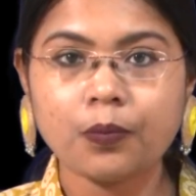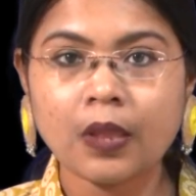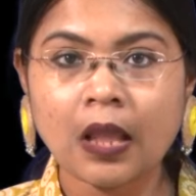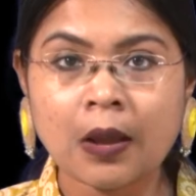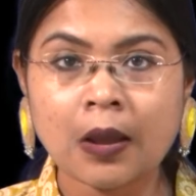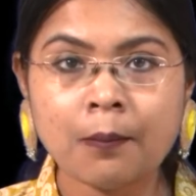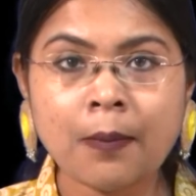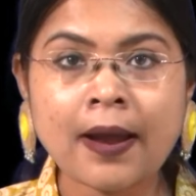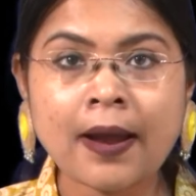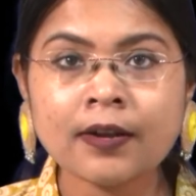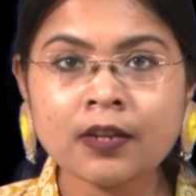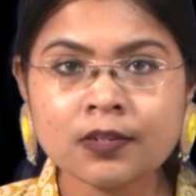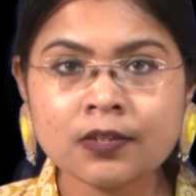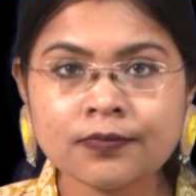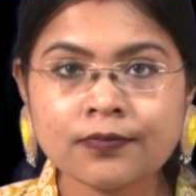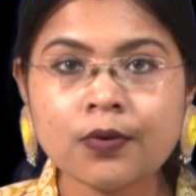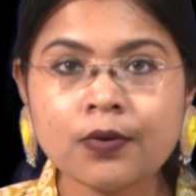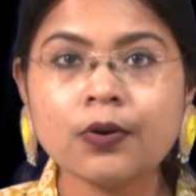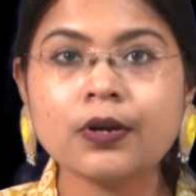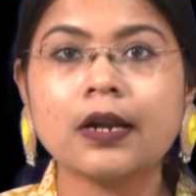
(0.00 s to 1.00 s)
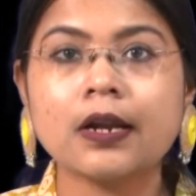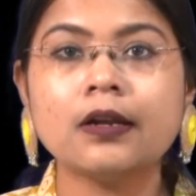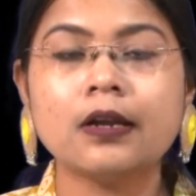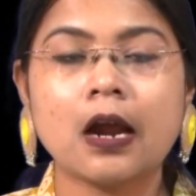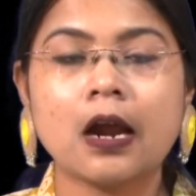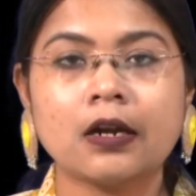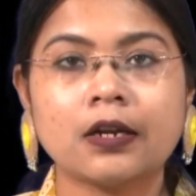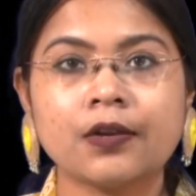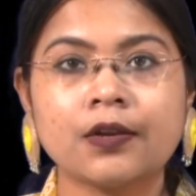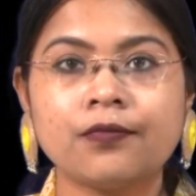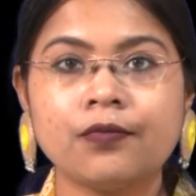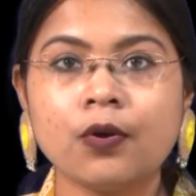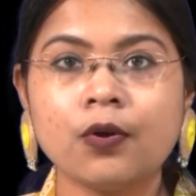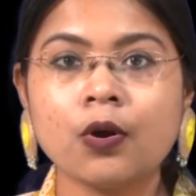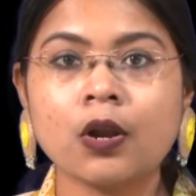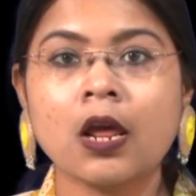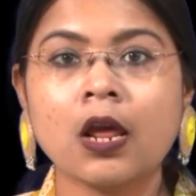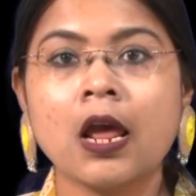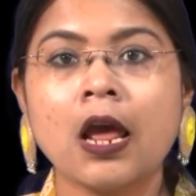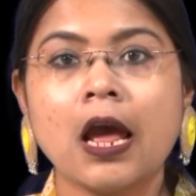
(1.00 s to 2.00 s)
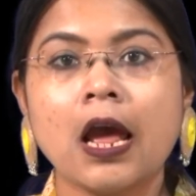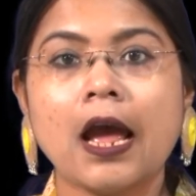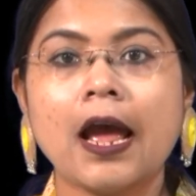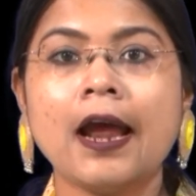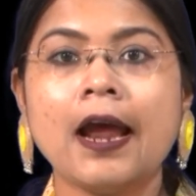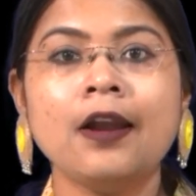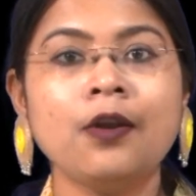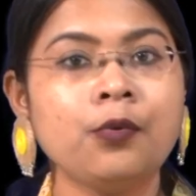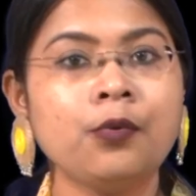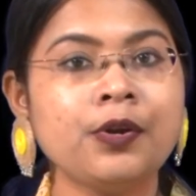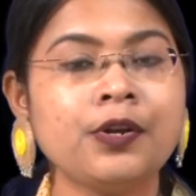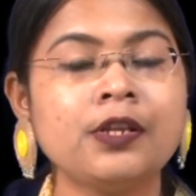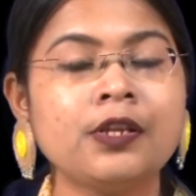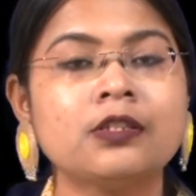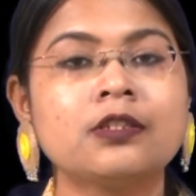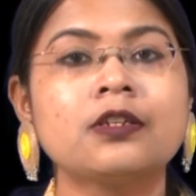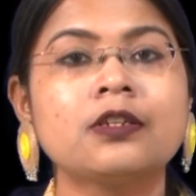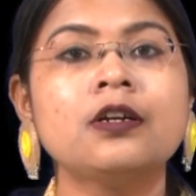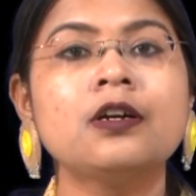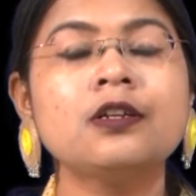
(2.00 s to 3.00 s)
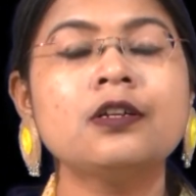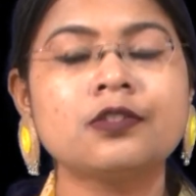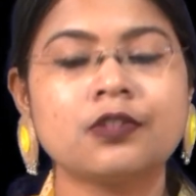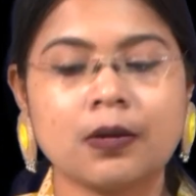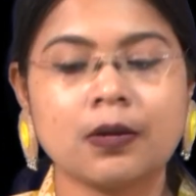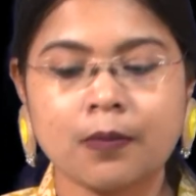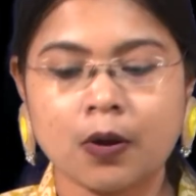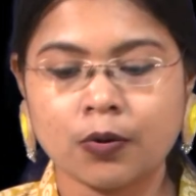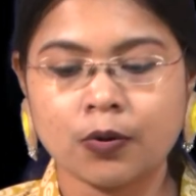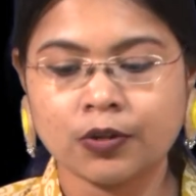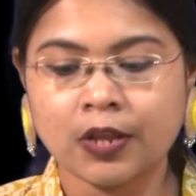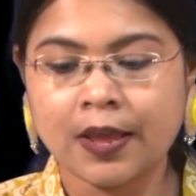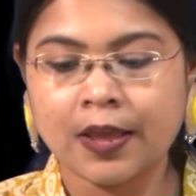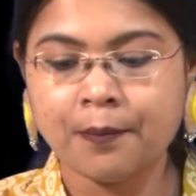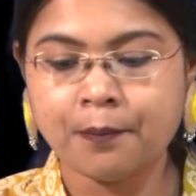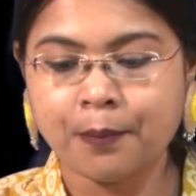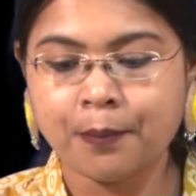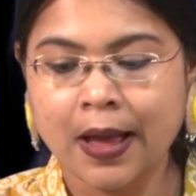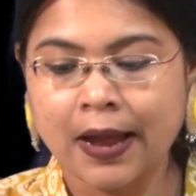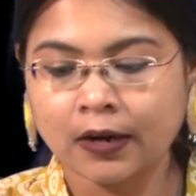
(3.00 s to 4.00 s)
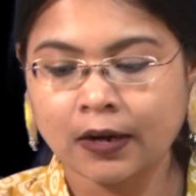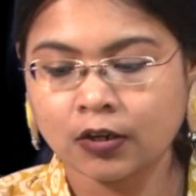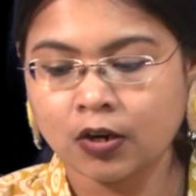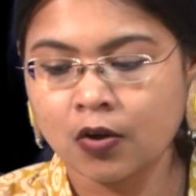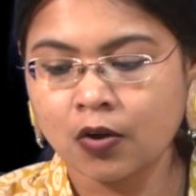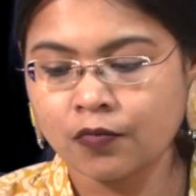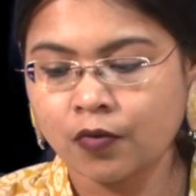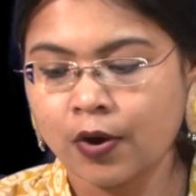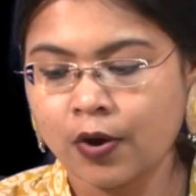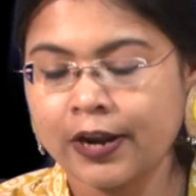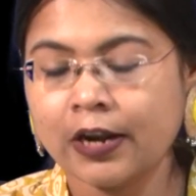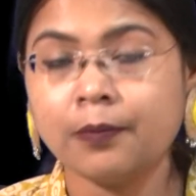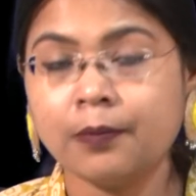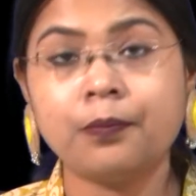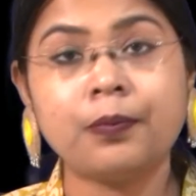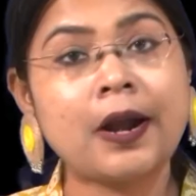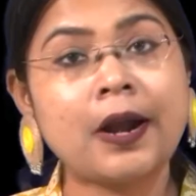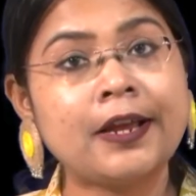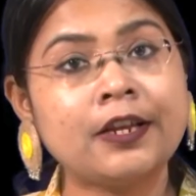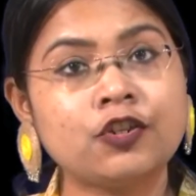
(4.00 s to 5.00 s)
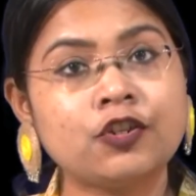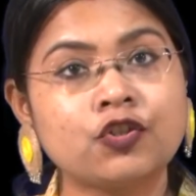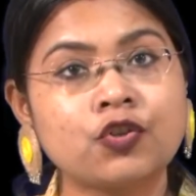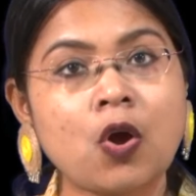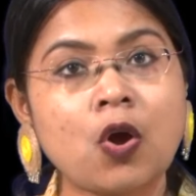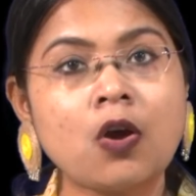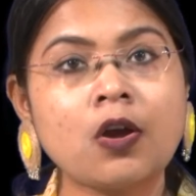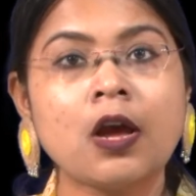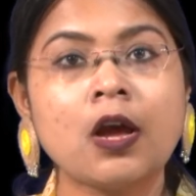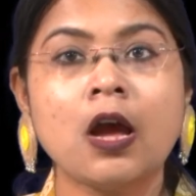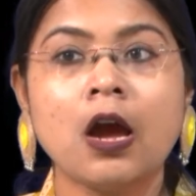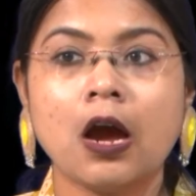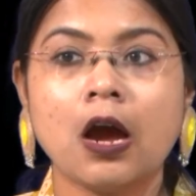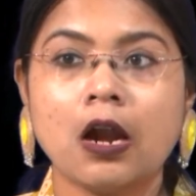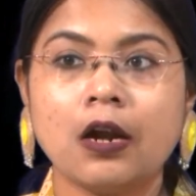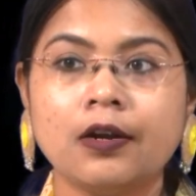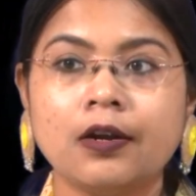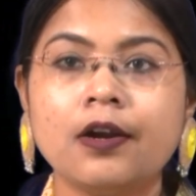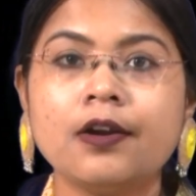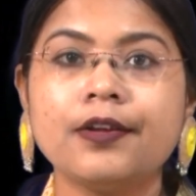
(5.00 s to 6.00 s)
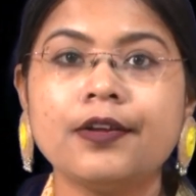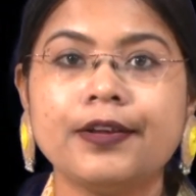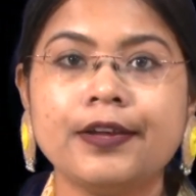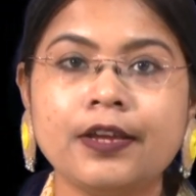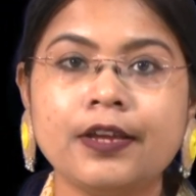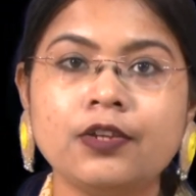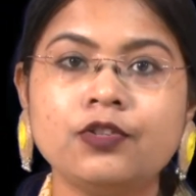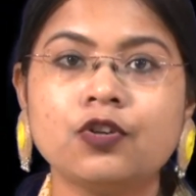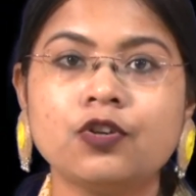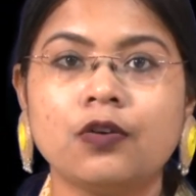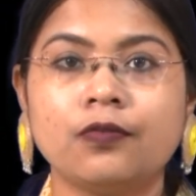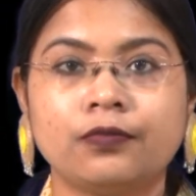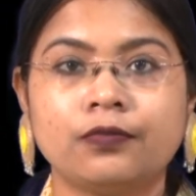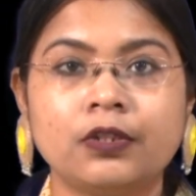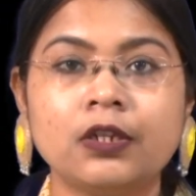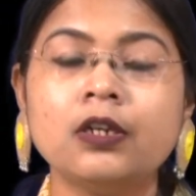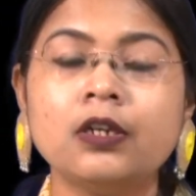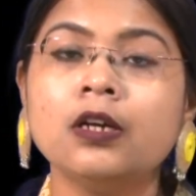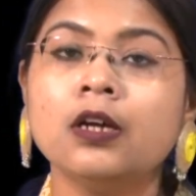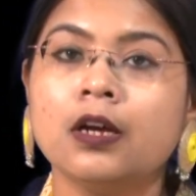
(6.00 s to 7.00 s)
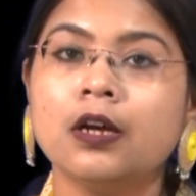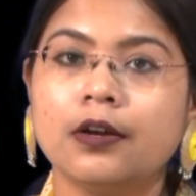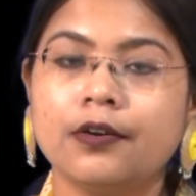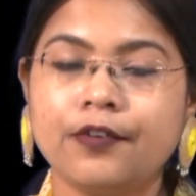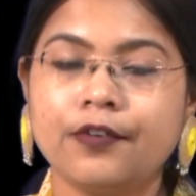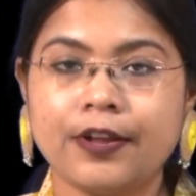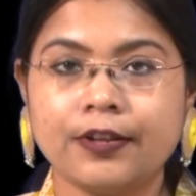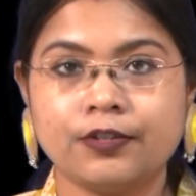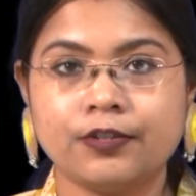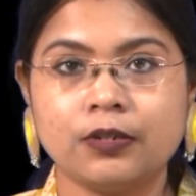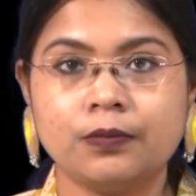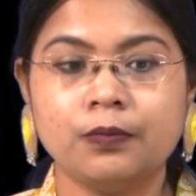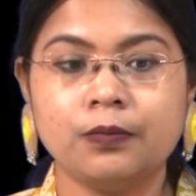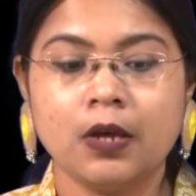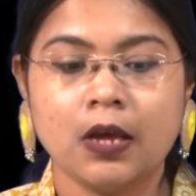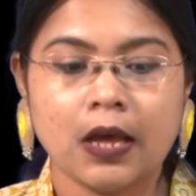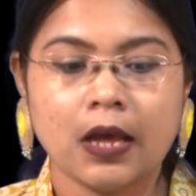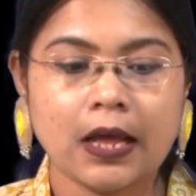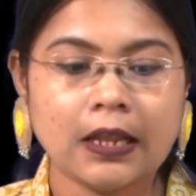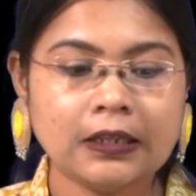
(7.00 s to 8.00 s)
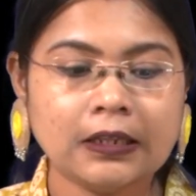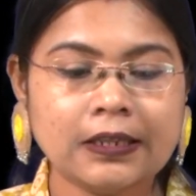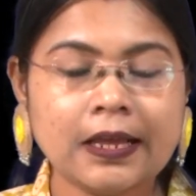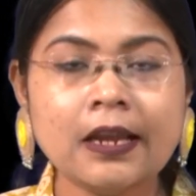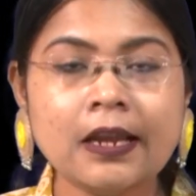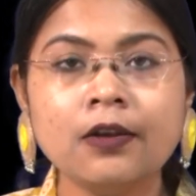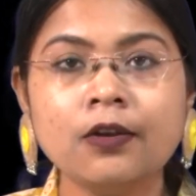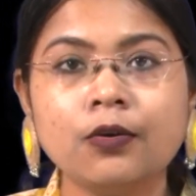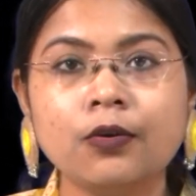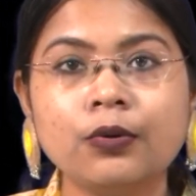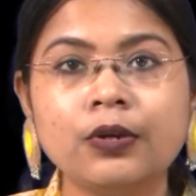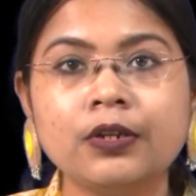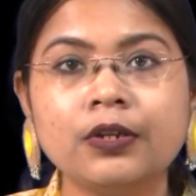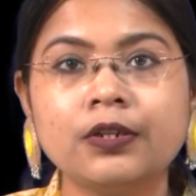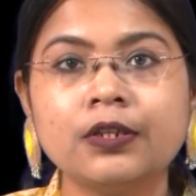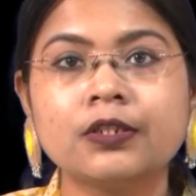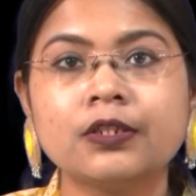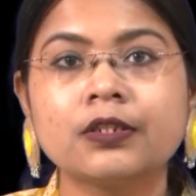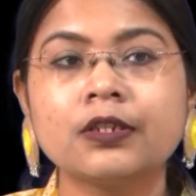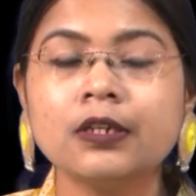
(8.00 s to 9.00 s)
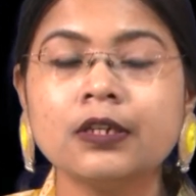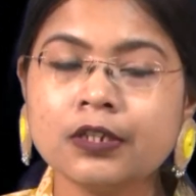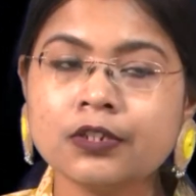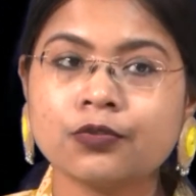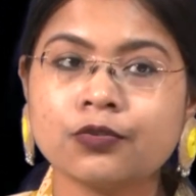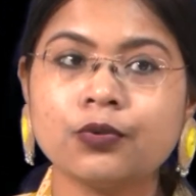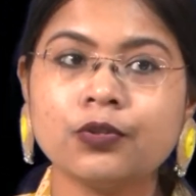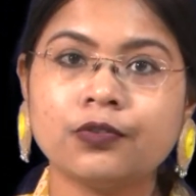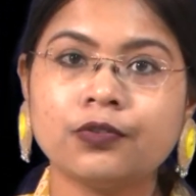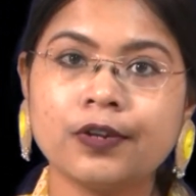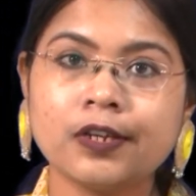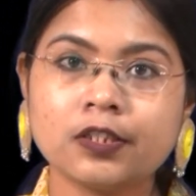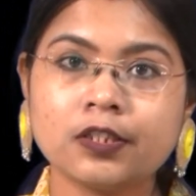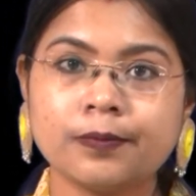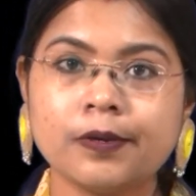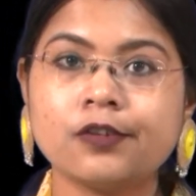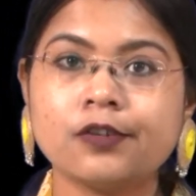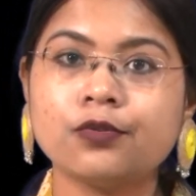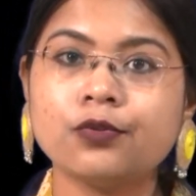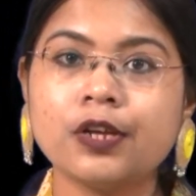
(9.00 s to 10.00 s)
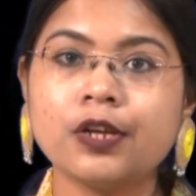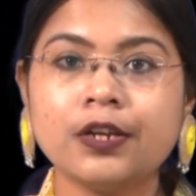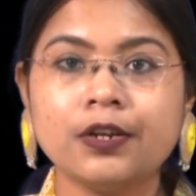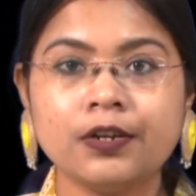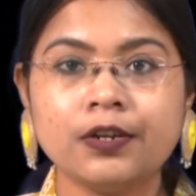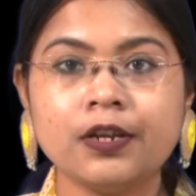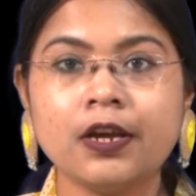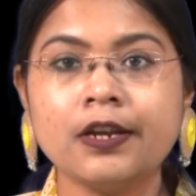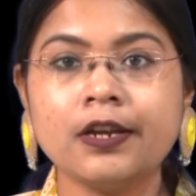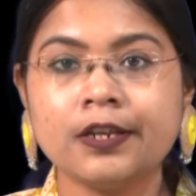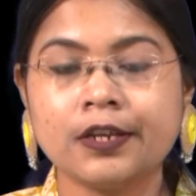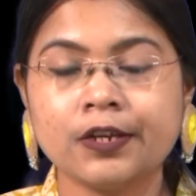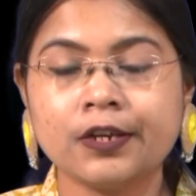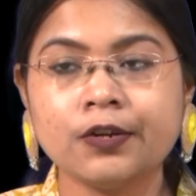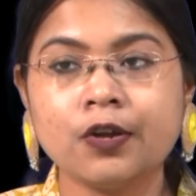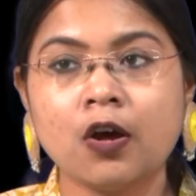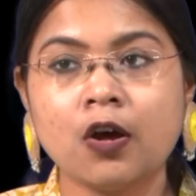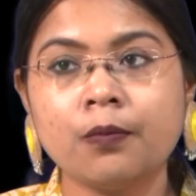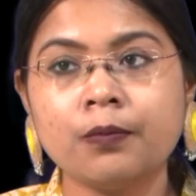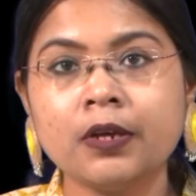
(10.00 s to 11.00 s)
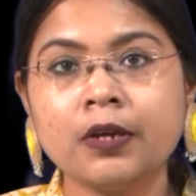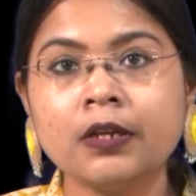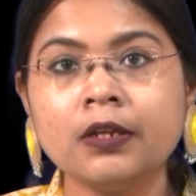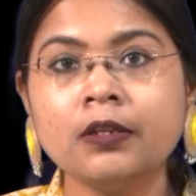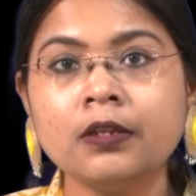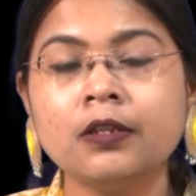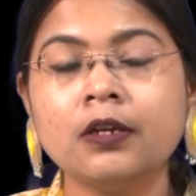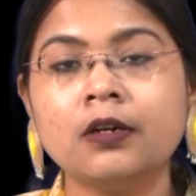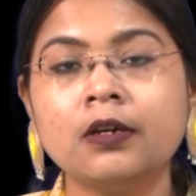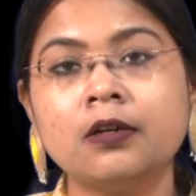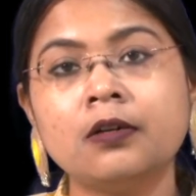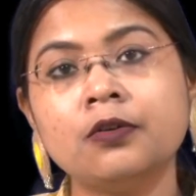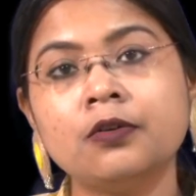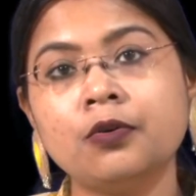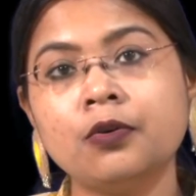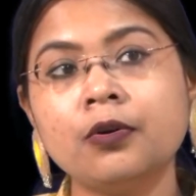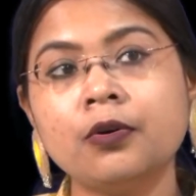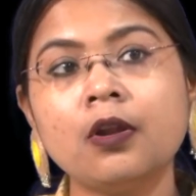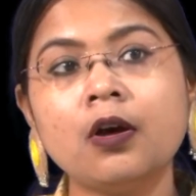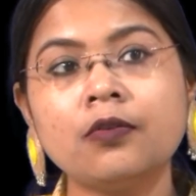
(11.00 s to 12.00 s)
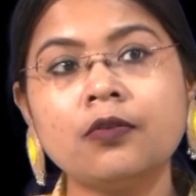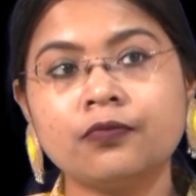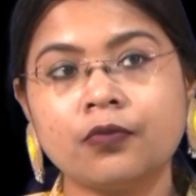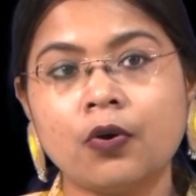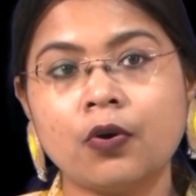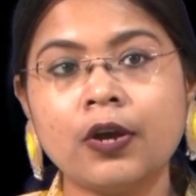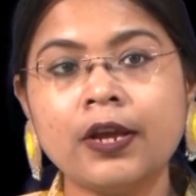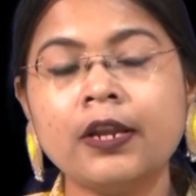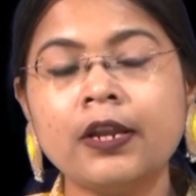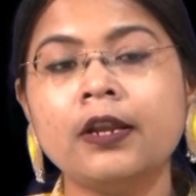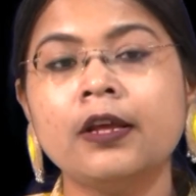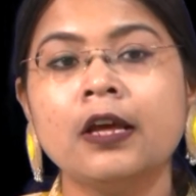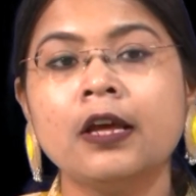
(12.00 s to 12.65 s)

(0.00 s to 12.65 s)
managed float and dirty float, and we discussed about the impact of oil price shock under each of the regime. And then we discussed with respect to the Indian economy the role of oil